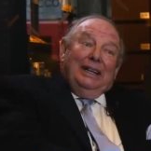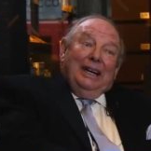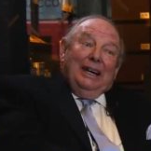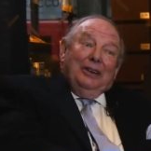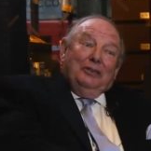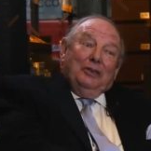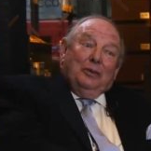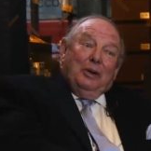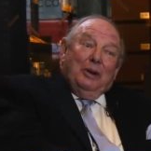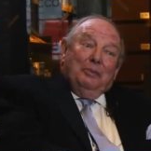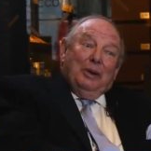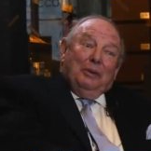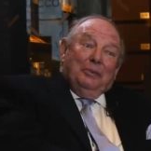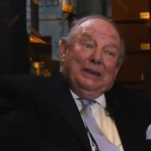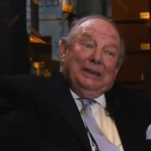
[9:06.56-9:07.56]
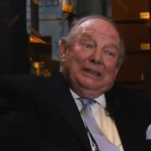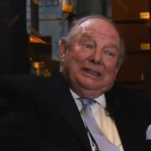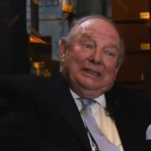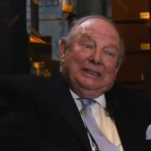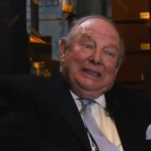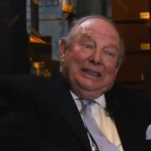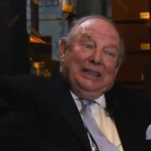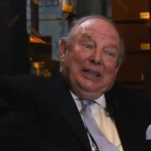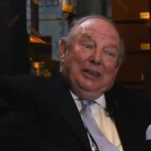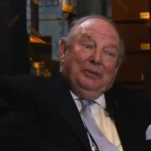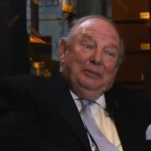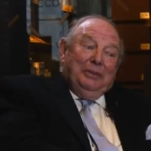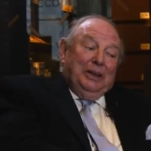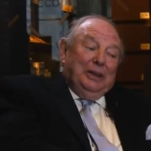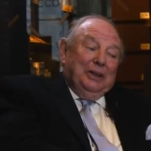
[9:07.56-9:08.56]
careful when one went to see
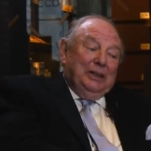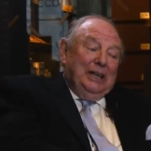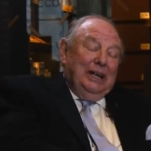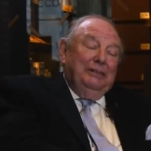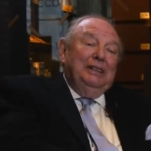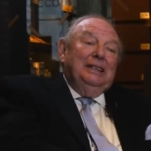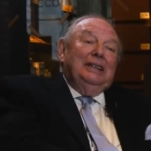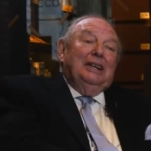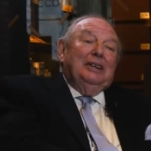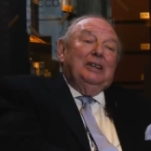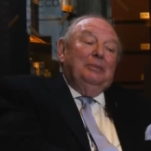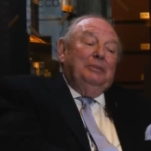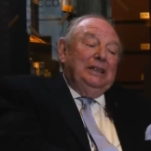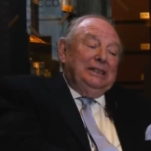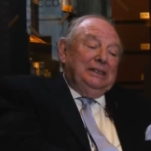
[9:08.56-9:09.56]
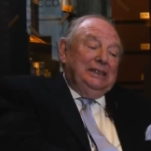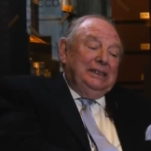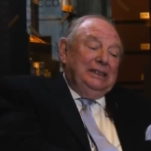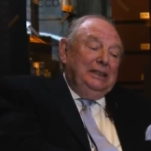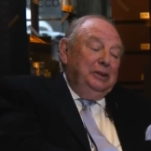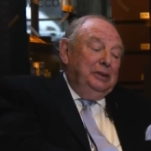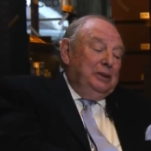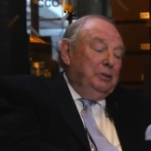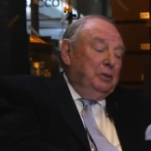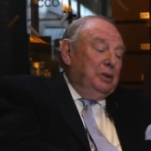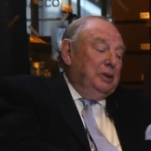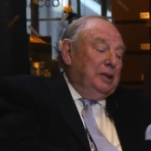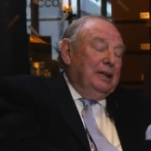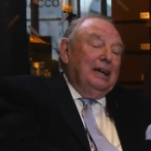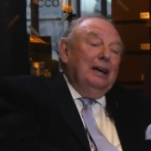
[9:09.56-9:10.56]
him because having done the business, he said,
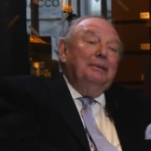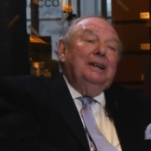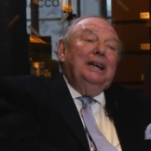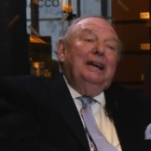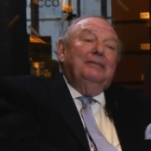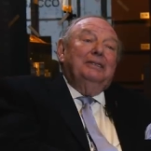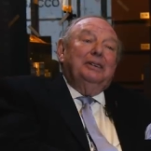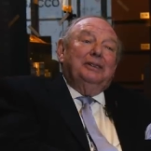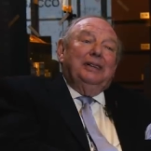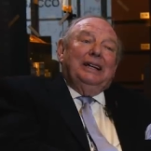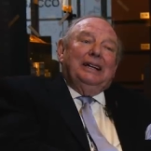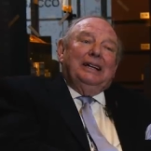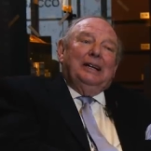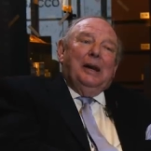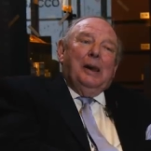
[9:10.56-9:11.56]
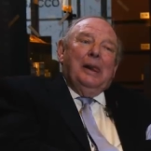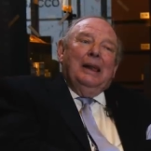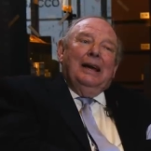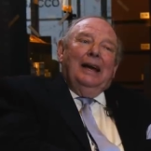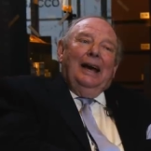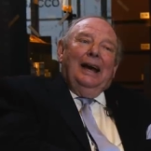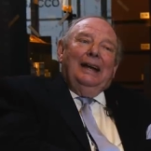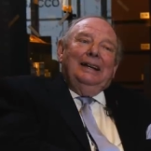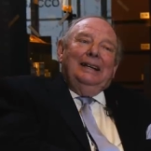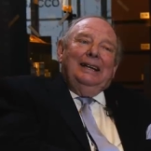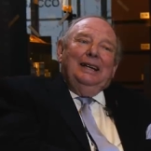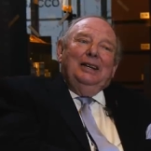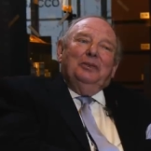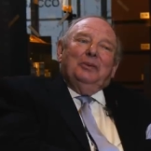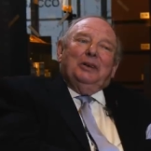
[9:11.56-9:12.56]
well, come and have a drink. And
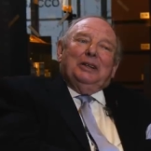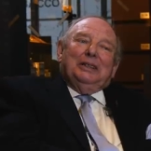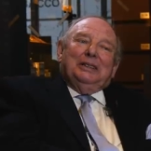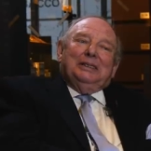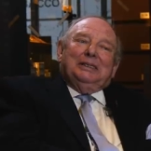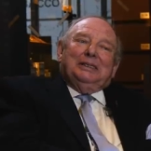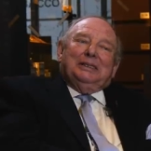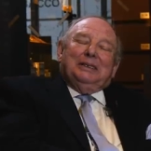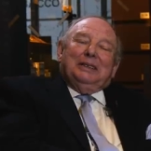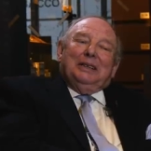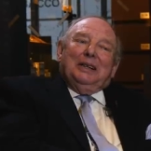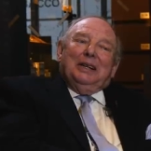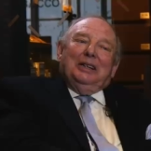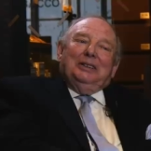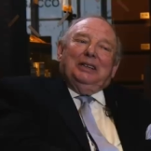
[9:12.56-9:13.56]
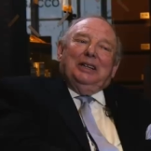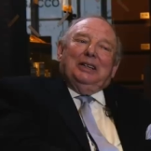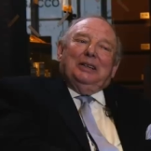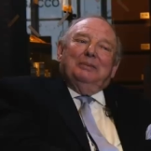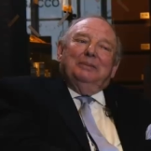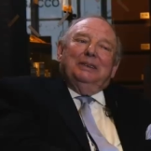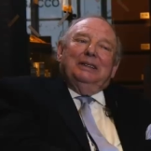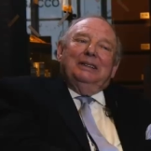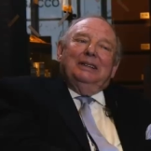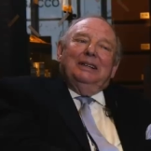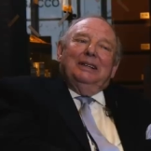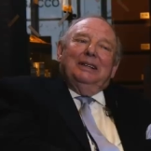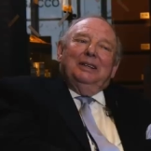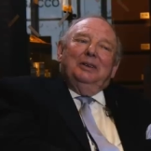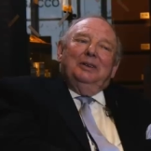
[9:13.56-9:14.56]
he was a gentleman
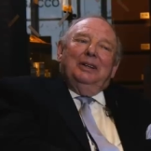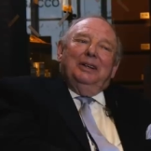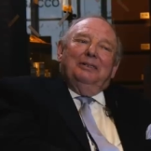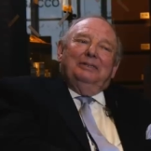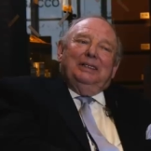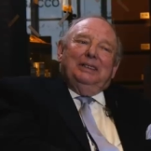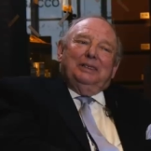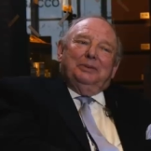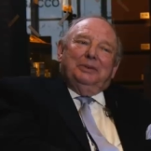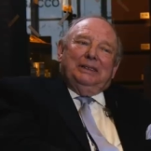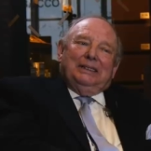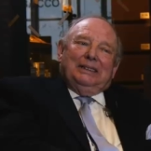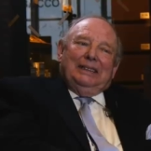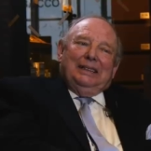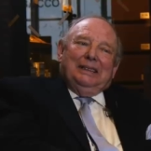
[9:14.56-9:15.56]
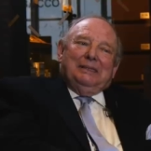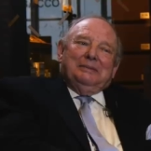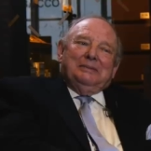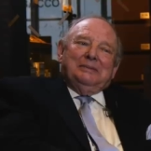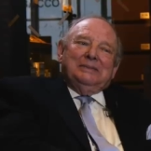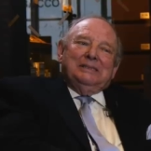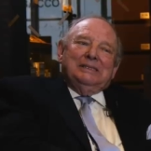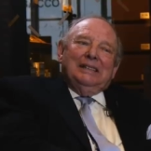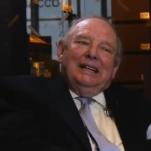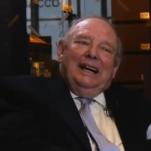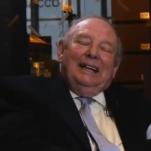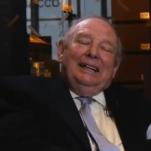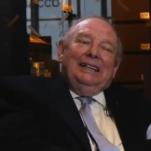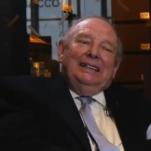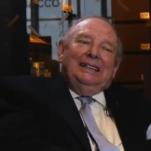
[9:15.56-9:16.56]
who loved his whiskey. Right.
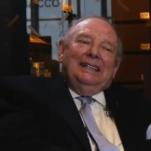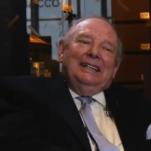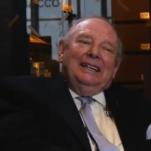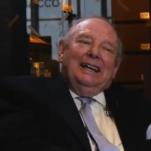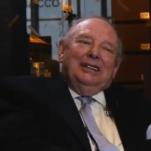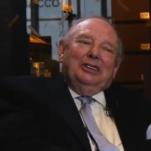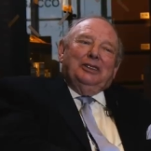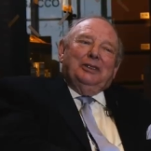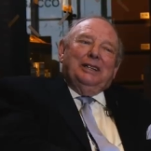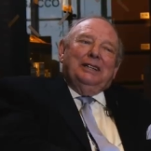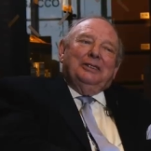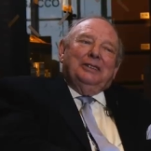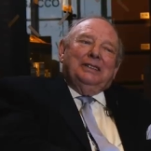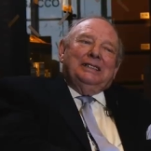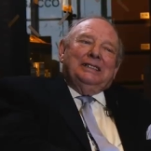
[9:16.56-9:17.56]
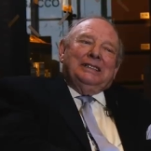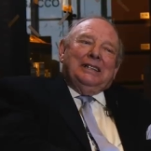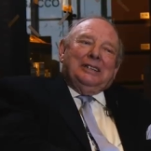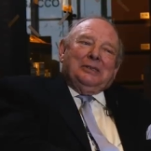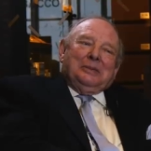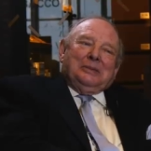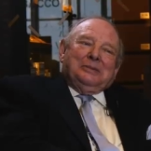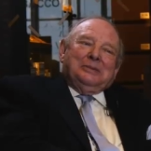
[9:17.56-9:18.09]
And he didn't like to drink on his own.